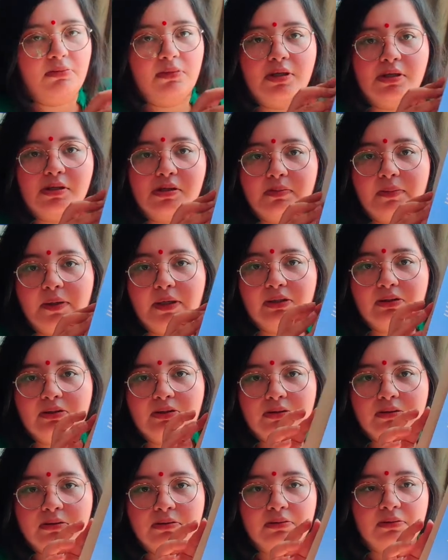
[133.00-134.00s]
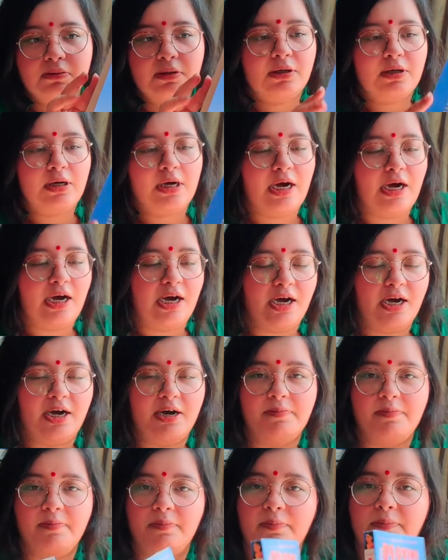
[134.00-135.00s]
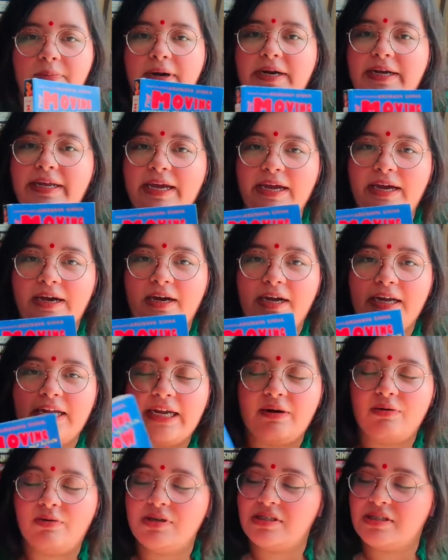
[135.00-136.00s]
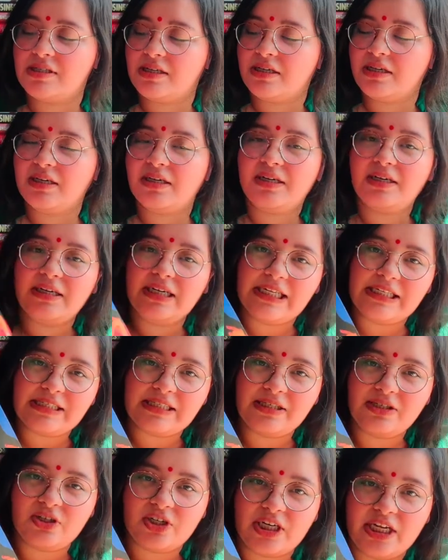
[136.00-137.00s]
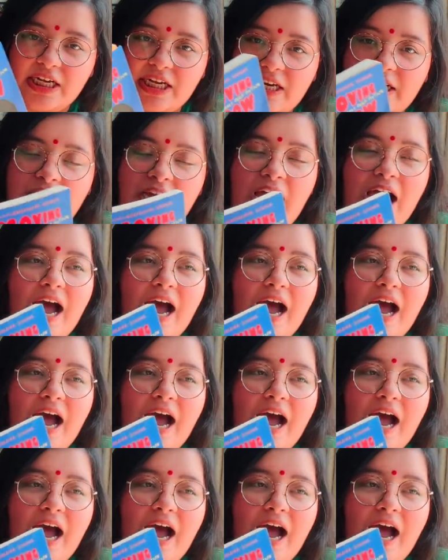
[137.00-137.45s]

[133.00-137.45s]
this much. But yeah, it was a decent read.